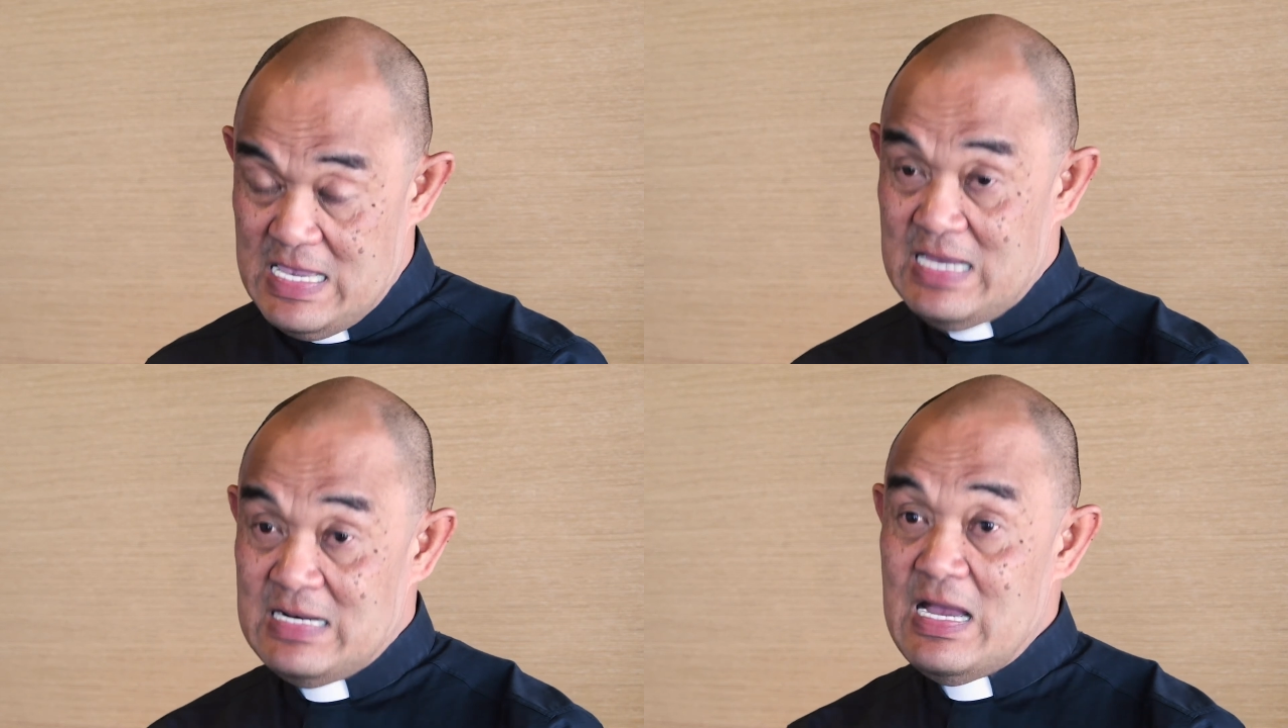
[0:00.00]

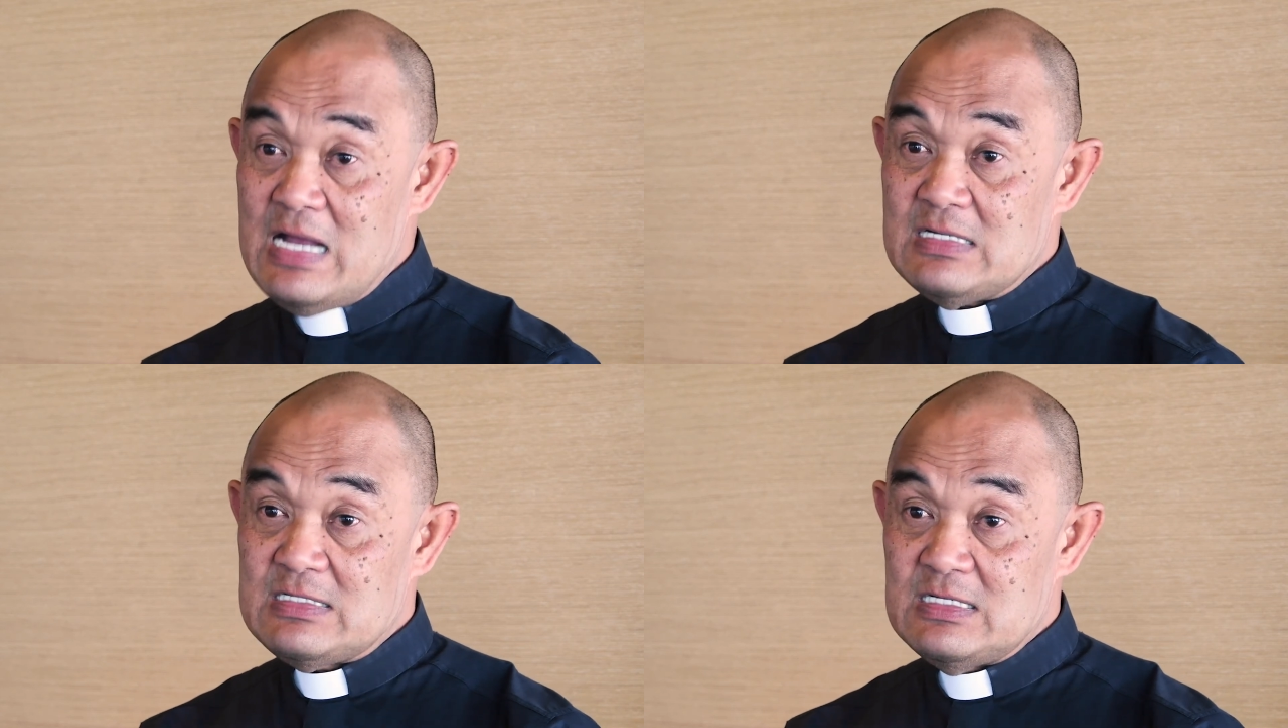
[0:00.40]

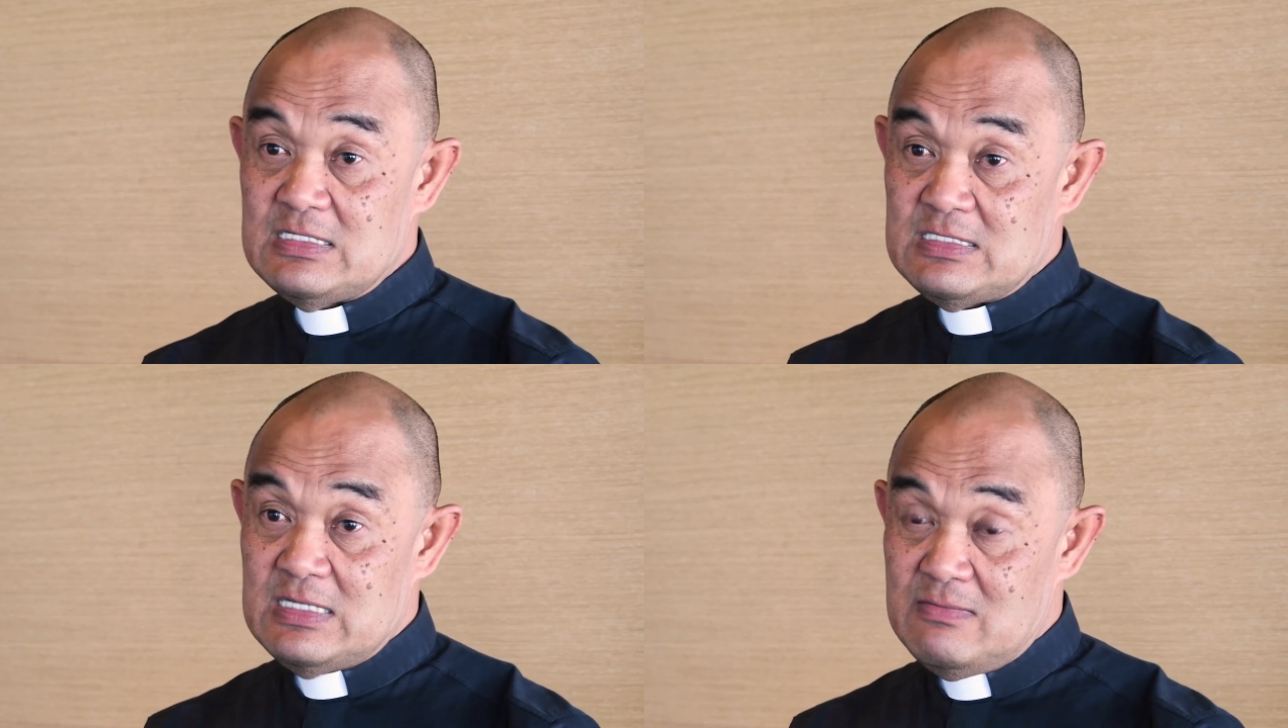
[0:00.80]

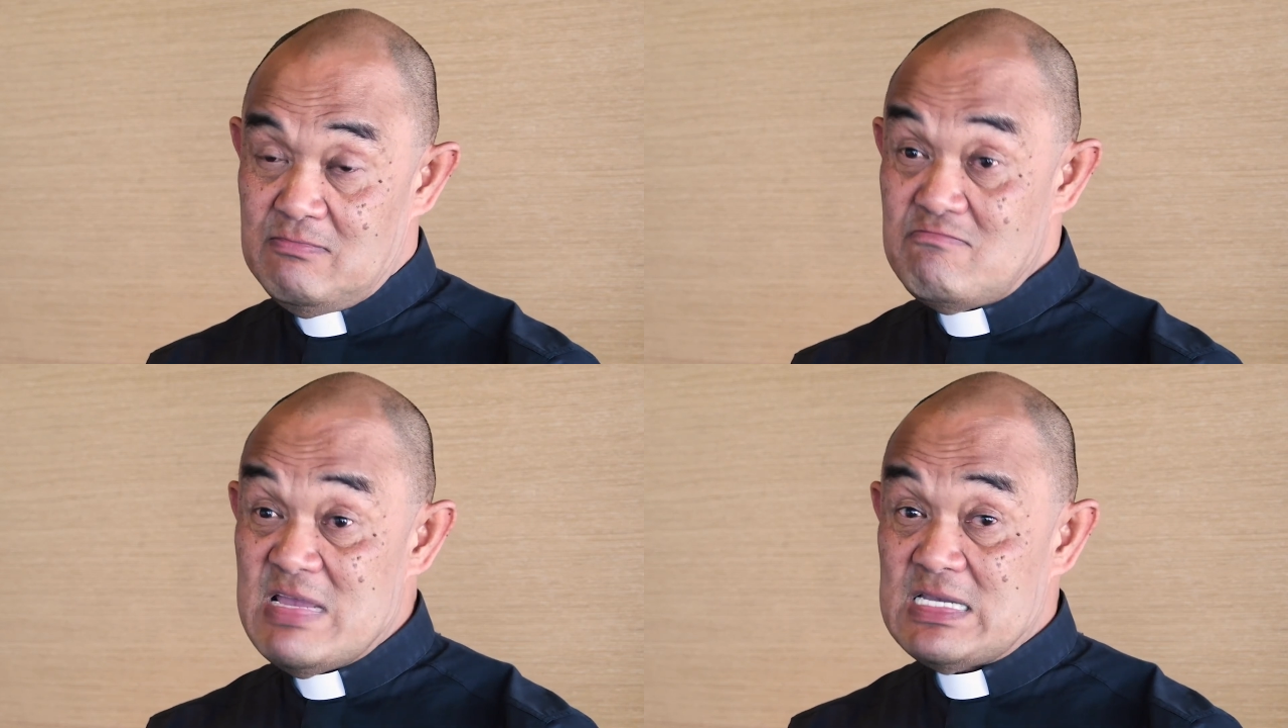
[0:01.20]
enhances
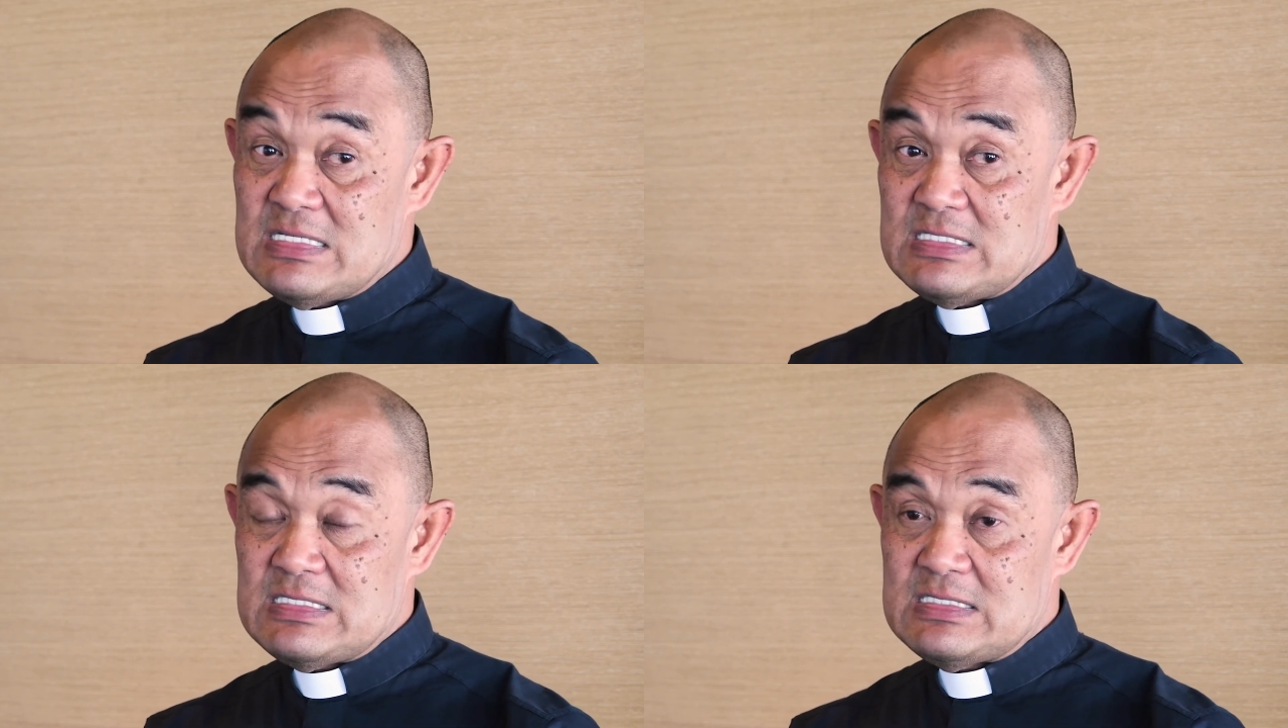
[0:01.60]
and
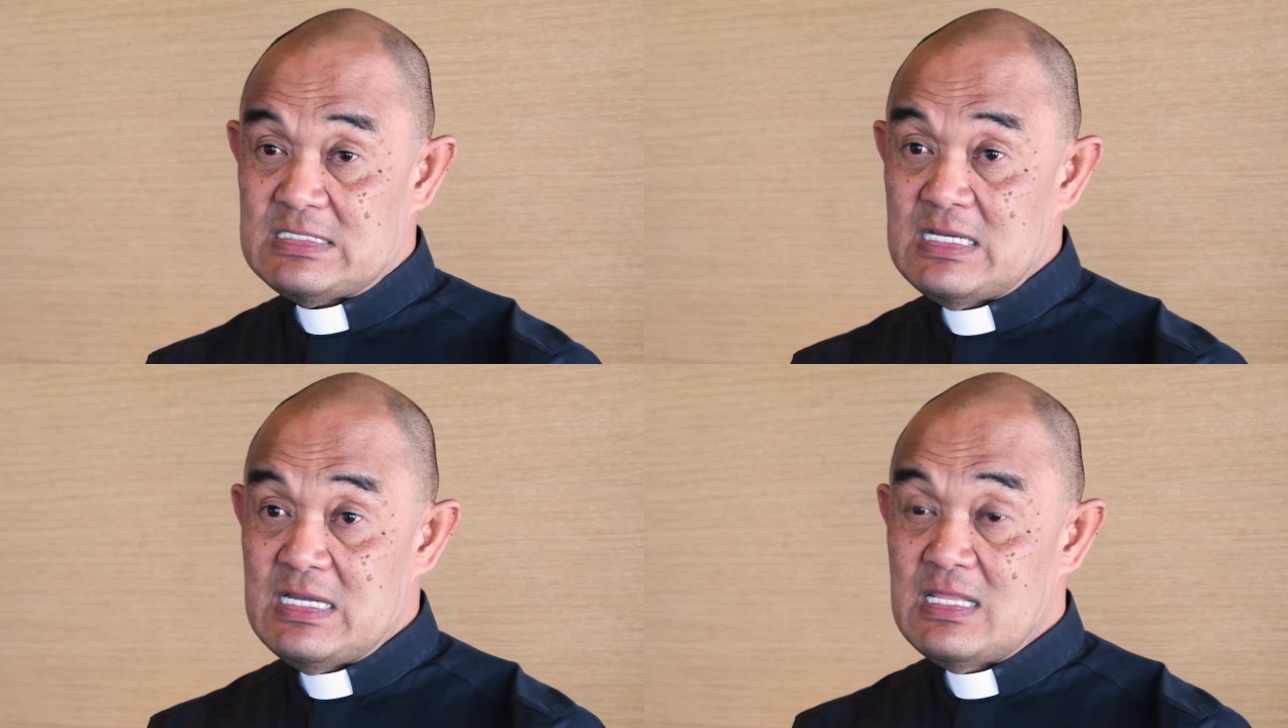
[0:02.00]
makes
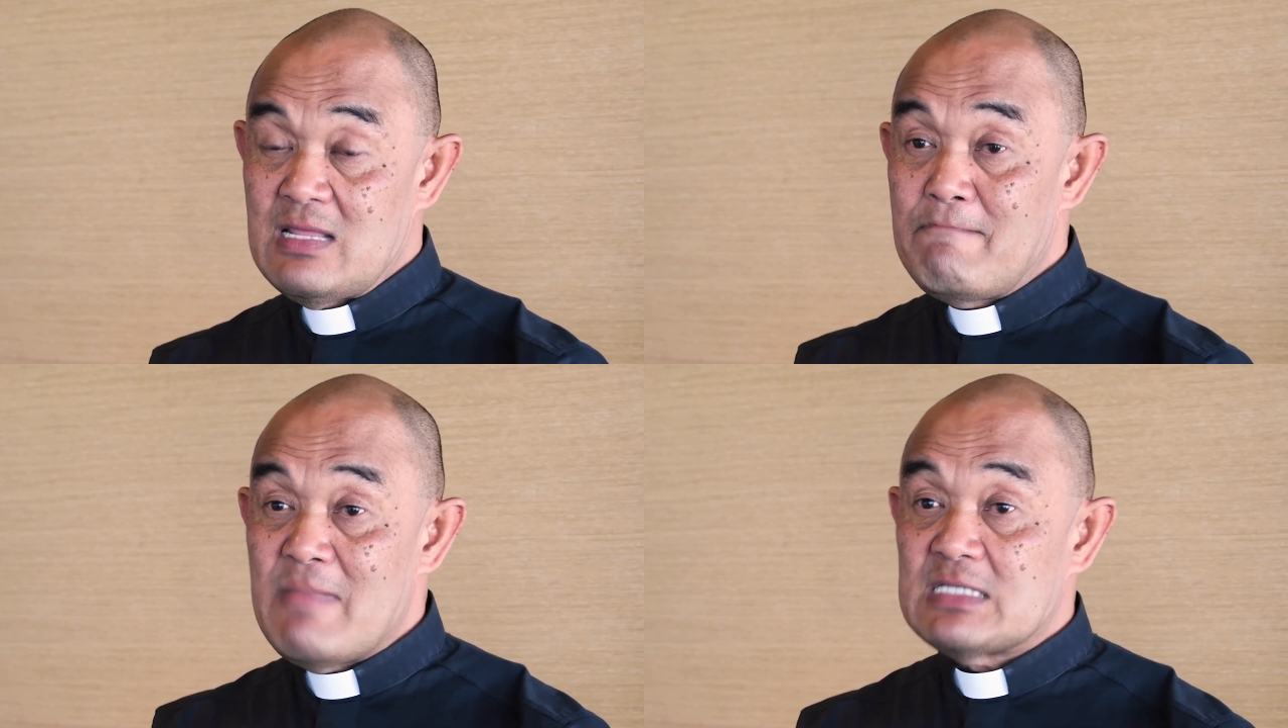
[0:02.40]
the
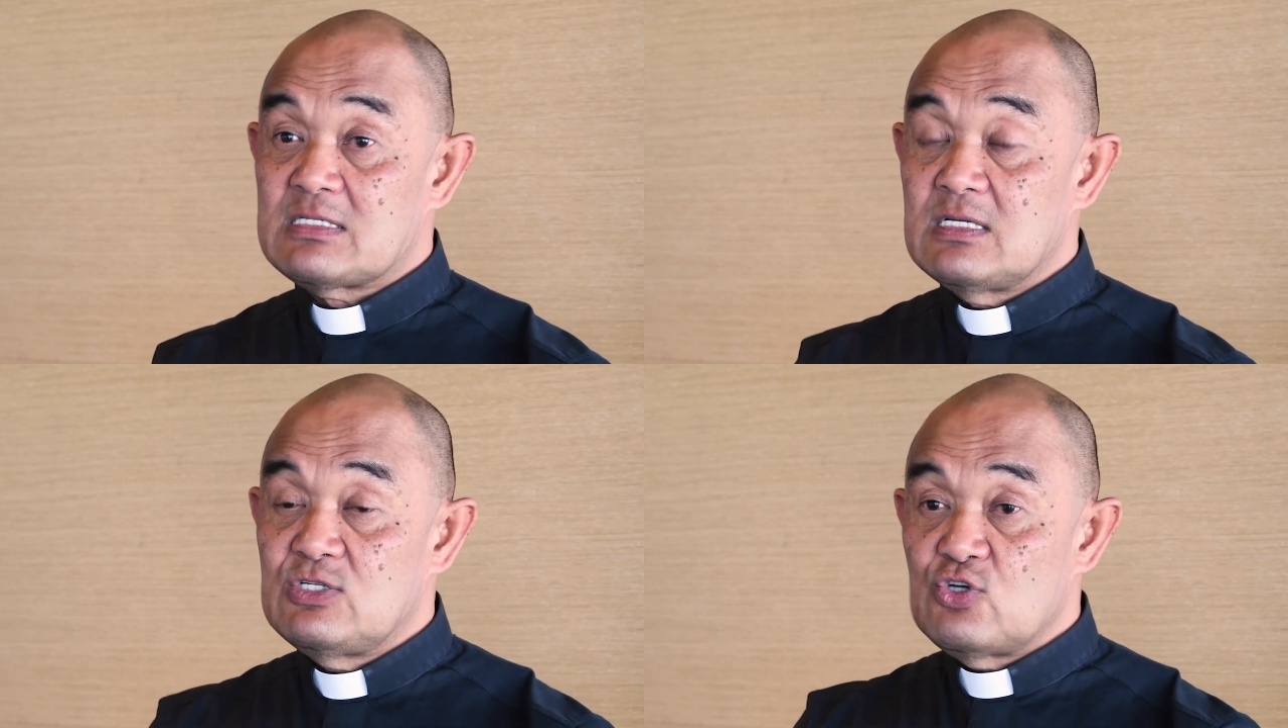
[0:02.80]

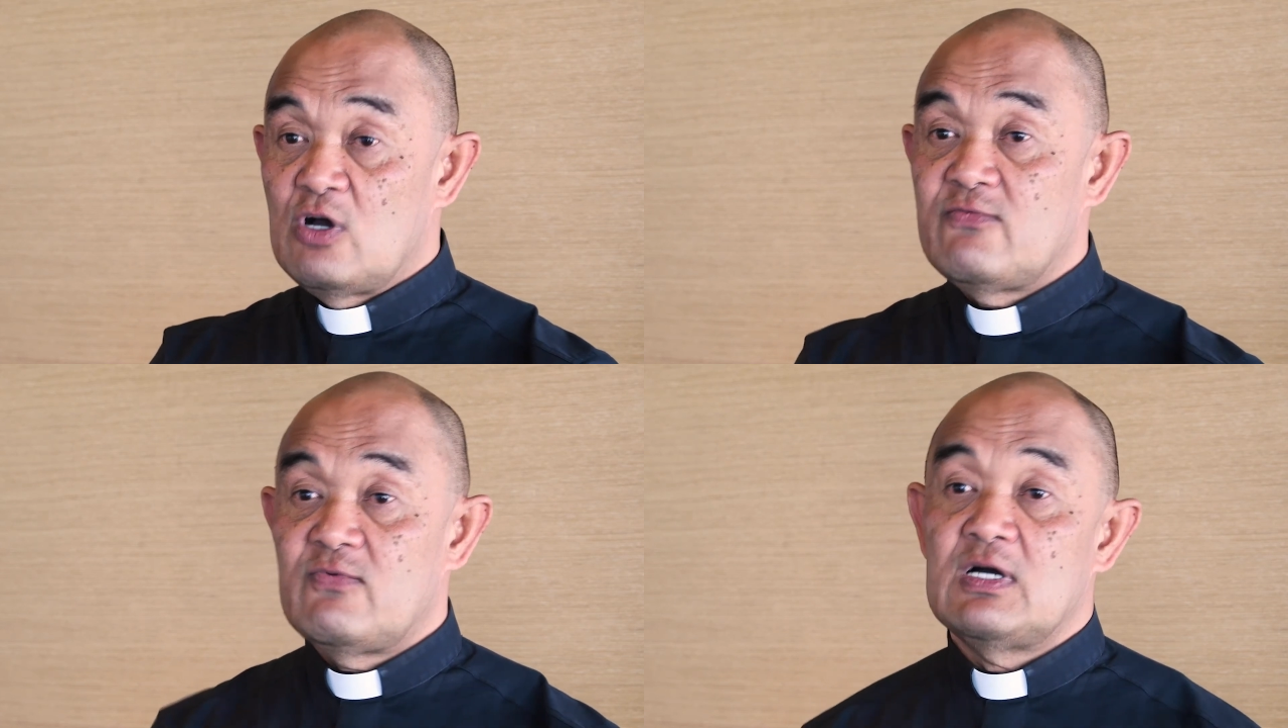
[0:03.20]
message of